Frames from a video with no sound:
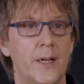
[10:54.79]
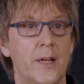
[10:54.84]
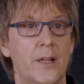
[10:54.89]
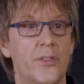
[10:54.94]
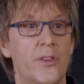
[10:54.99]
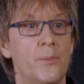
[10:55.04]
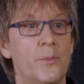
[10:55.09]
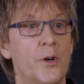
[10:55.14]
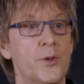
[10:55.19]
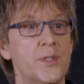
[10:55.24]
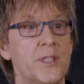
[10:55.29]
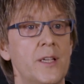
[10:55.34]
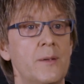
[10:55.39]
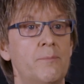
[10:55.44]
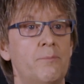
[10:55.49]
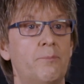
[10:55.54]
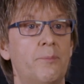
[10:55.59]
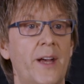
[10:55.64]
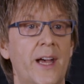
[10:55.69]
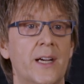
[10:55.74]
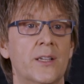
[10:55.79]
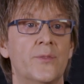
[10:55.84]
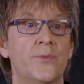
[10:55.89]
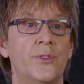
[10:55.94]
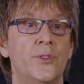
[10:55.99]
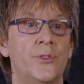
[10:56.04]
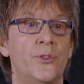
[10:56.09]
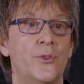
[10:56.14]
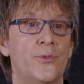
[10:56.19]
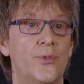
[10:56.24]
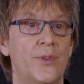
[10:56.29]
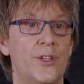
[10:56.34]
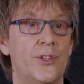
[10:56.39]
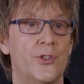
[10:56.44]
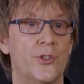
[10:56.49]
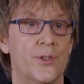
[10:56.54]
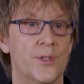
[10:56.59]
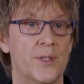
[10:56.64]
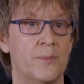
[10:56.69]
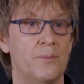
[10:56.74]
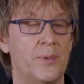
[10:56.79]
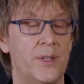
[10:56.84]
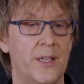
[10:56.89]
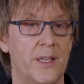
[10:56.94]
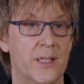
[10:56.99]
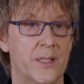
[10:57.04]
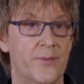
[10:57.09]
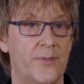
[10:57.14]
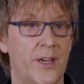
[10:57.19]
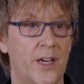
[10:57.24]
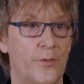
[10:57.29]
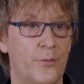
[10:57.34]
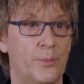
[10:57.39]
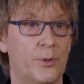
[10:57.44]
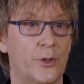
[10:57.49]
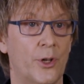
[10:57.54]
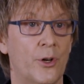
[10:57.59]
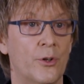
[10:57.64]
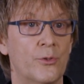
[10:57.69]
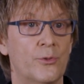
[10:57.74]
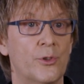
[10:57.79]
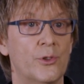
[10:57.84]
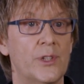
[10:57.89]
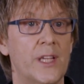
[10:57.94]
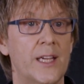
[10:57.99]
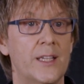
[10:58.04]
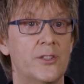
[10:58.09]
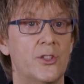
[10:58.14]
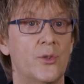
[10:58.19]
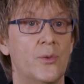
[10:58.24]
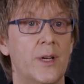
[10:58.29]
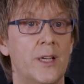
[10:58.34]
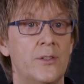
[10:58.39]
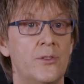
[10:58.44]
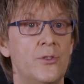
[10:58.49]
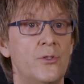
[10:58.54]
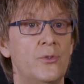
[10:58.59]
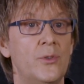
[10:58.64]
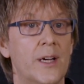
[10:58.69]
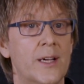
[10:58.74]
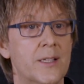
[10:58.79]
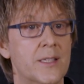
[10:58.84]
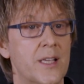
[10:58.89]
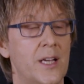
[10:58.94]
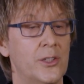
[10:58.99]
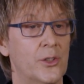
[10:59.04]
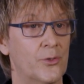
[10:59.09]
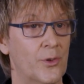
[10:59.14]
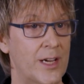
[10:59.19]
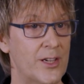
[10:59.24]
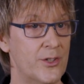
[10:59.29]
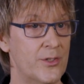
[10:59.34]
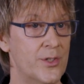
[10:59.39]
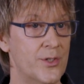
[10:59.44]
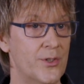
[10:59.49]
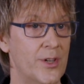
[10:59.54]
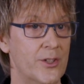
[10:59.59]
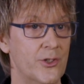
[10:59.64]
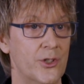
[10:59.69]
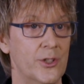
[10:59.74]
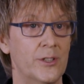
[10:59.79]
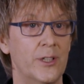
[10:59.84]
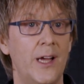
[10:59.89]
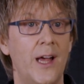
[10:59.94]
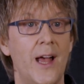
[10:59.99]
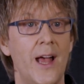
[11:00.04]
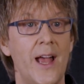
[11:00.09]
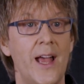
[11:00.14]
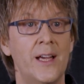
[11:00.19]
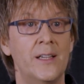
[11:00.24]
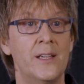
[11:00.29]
The most impactful new features in PS5 Pro relate to a new acceleration structure and